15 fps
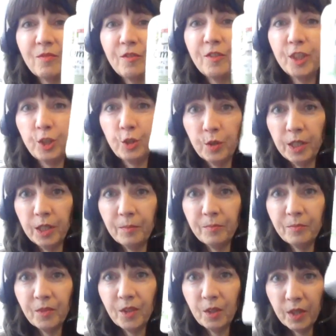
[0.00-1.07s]
fish oil,
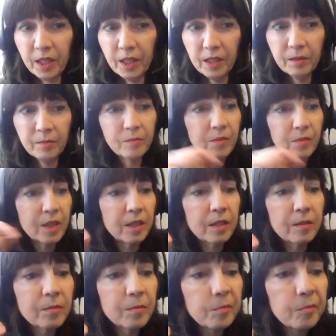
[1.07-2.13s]
okay,
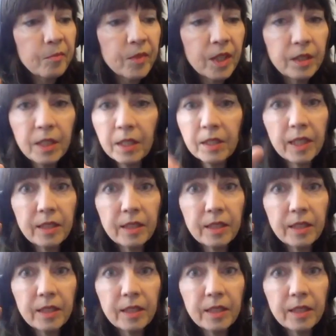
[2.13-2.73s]
take